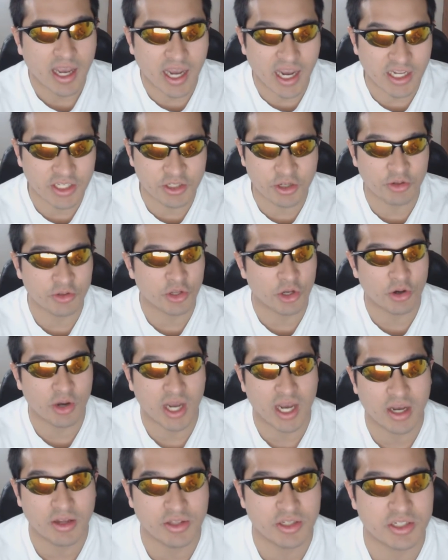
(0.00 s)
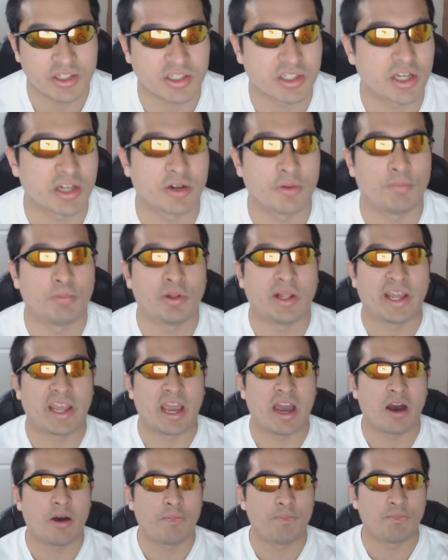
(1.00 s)
I don't know how this is gonna
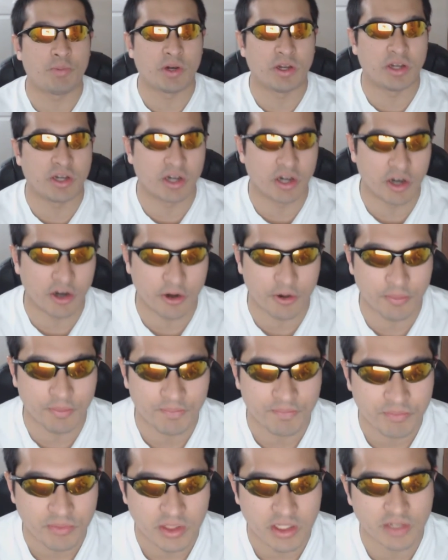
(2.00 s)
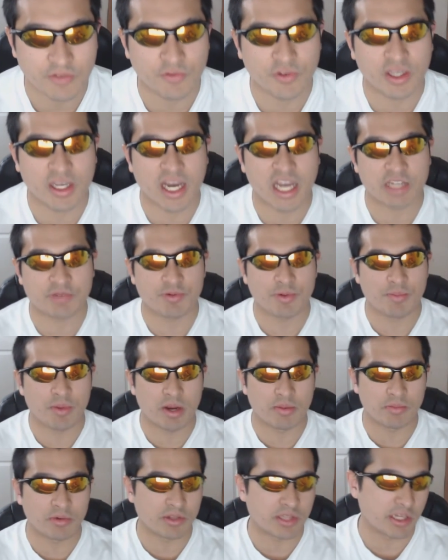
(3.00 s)
play out, but um if you guys
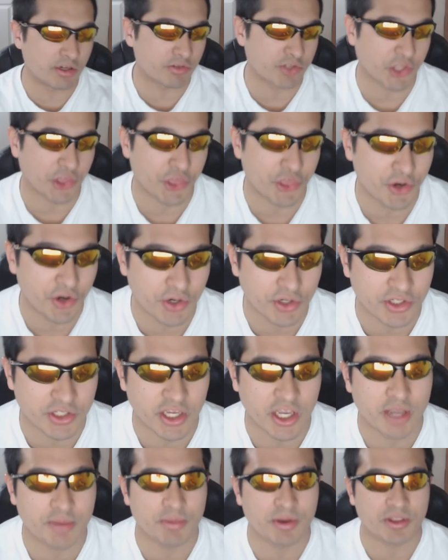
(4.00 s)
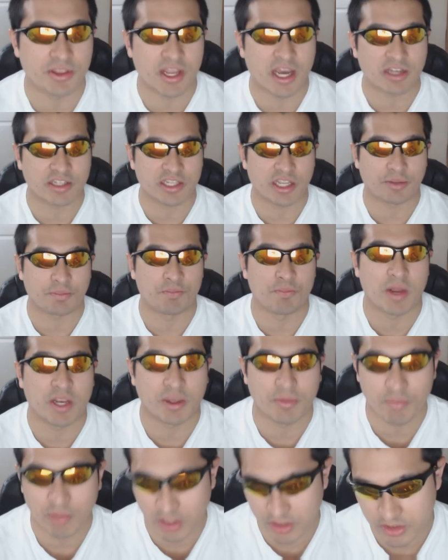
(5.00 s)
remember, there was a third game announced like
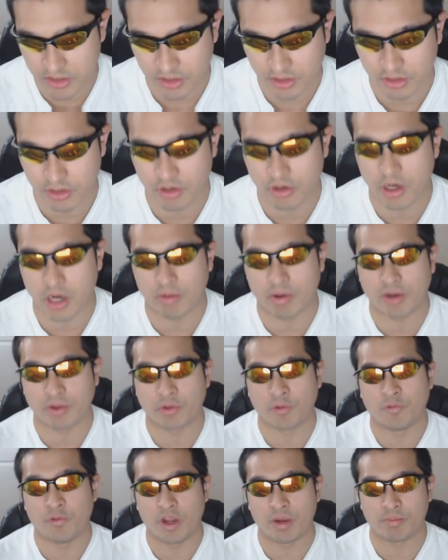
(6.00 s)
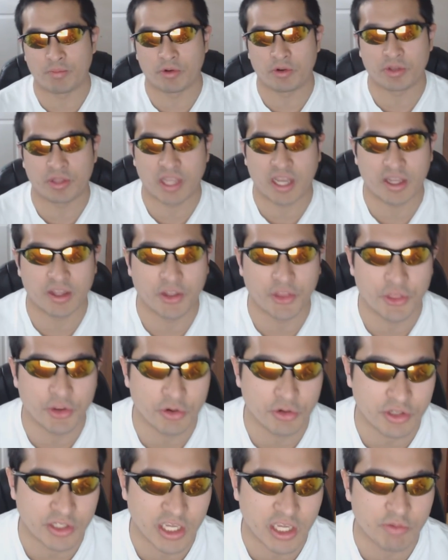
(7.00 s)
many months ago, around November, that a
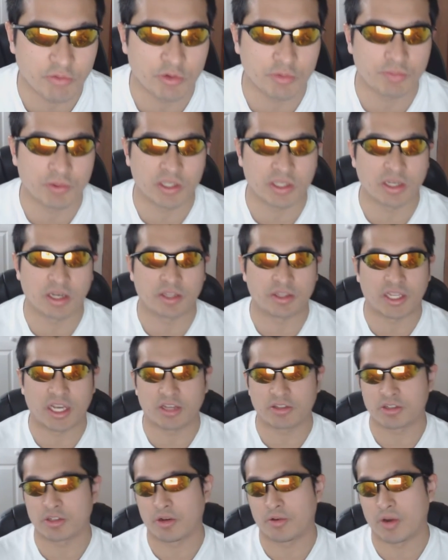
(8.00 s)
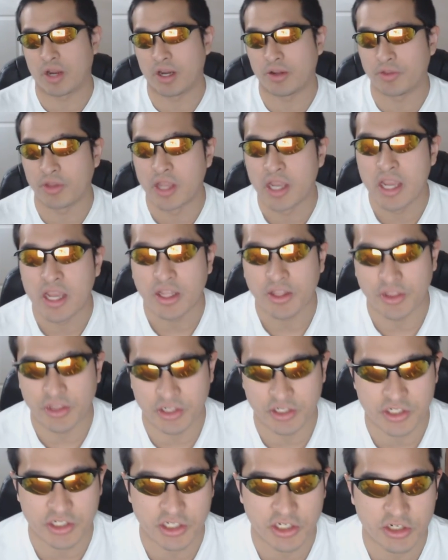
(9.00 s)
third game would be announced around
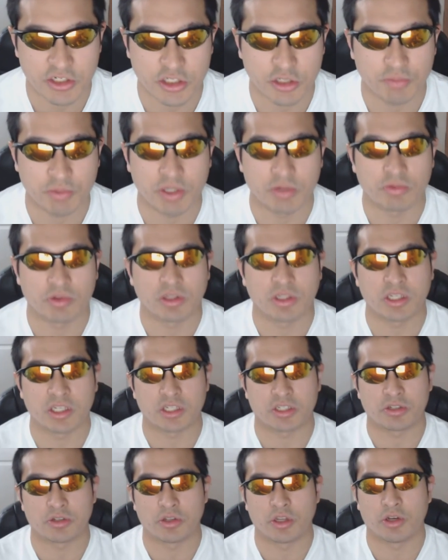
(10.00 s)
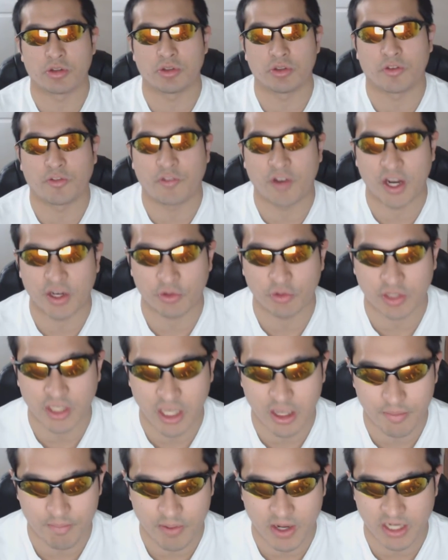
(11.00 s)
this year to be released, you know, the final
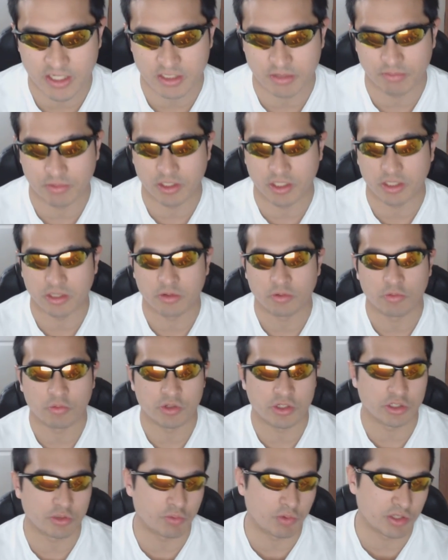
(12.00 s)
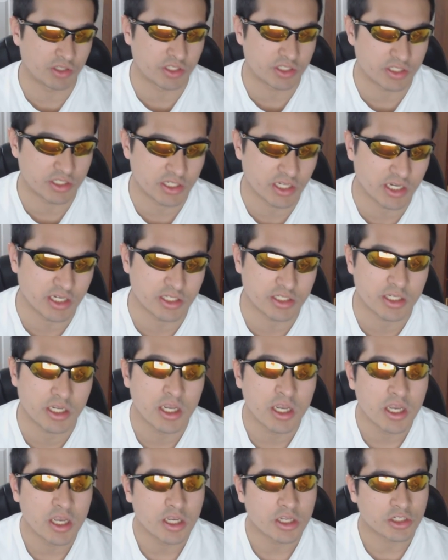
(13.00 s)
game possibly, which is what says.
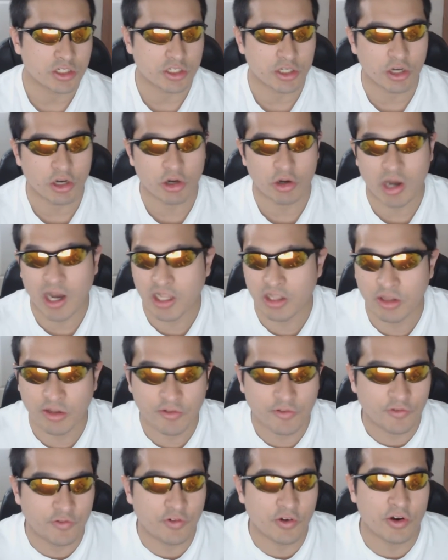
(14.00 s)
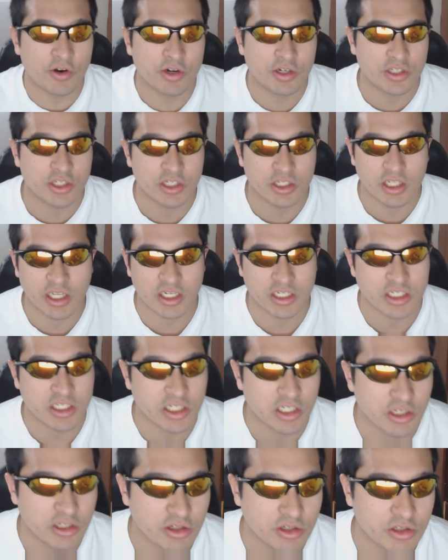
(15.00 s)
So I look forward to like
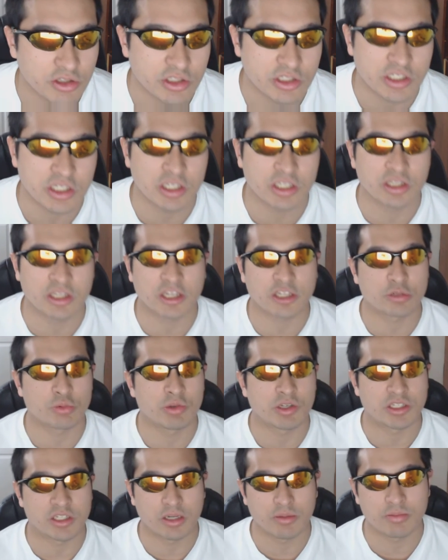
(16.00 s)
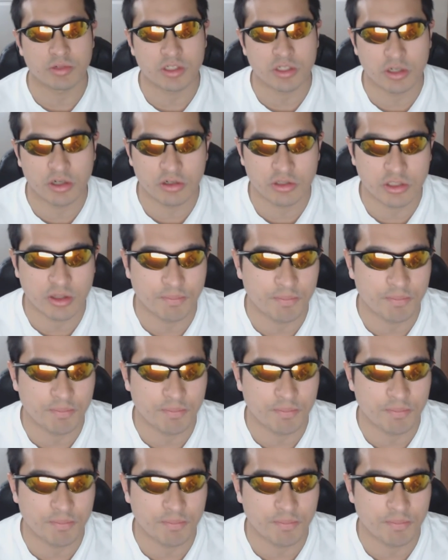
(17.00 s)
see seeing next week's episode.